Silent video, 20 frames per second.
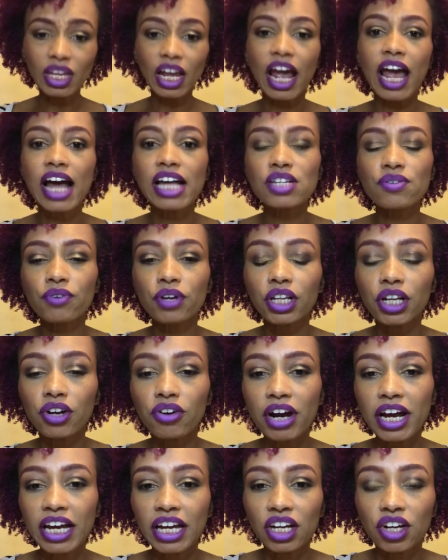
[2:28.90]
It has really
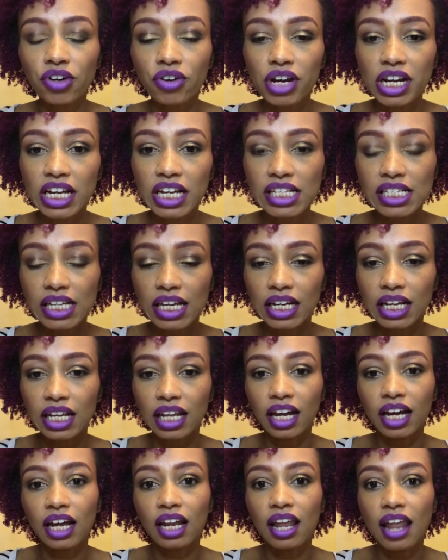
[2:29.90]
great ingredients in it,
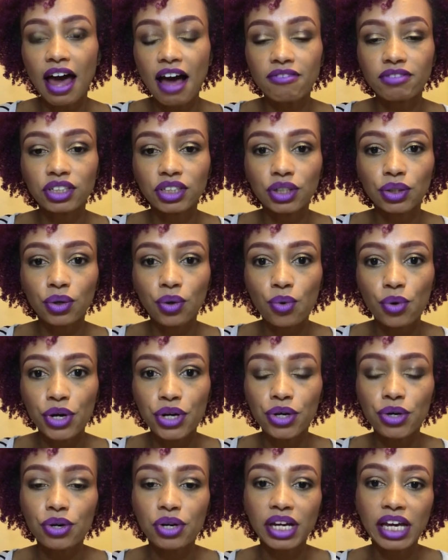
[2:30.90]
like lavender
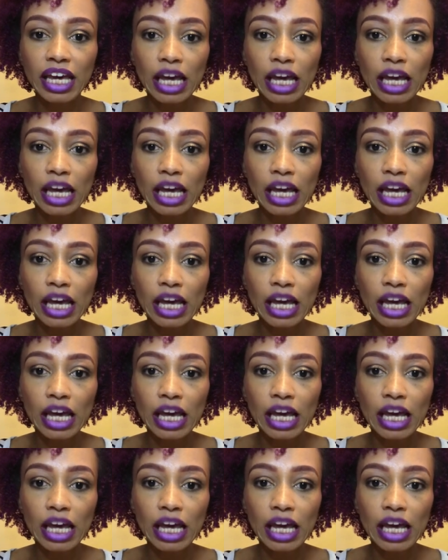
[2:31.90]
oil,